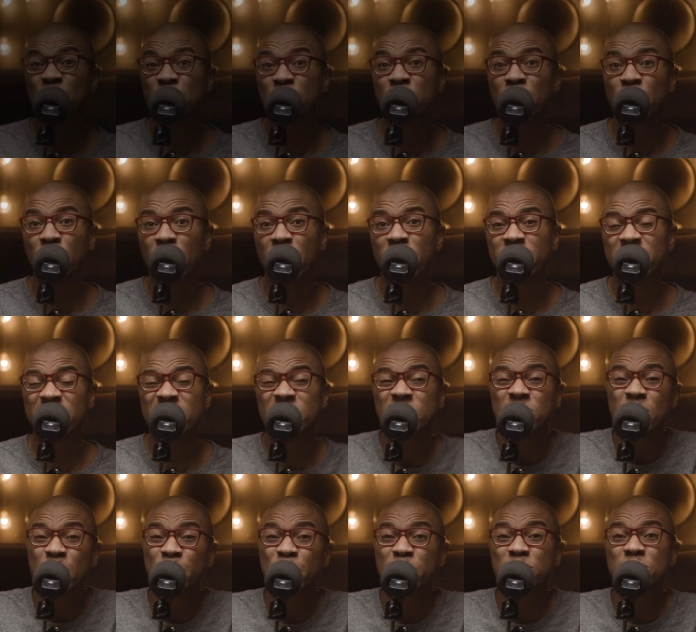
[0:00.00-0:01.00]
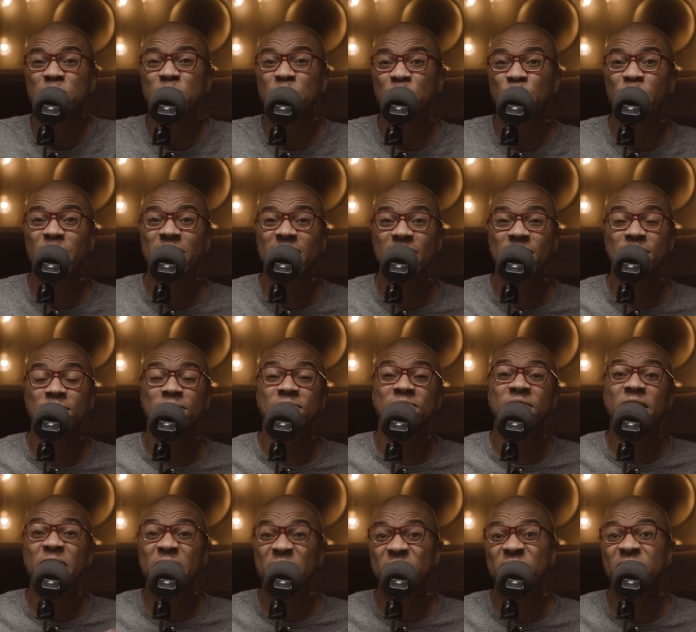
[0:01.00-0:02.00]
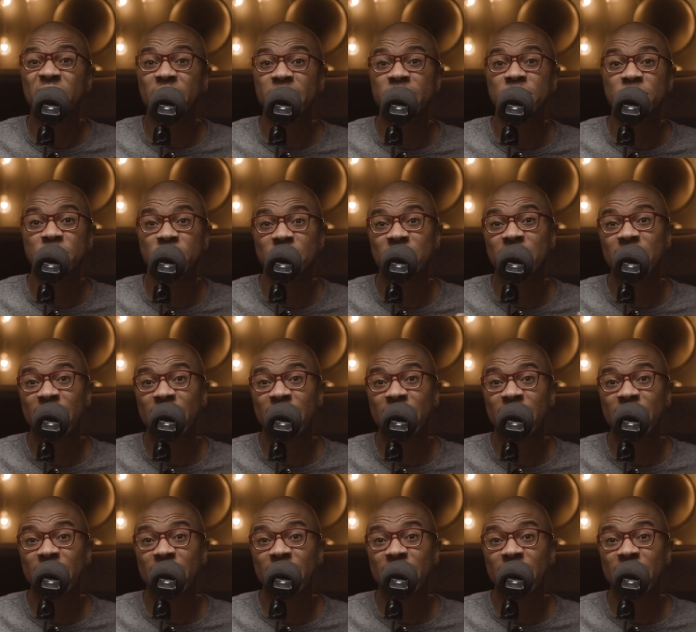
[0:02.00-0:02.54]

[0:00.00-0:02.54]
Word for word: who you are. This is almost your way of verifying your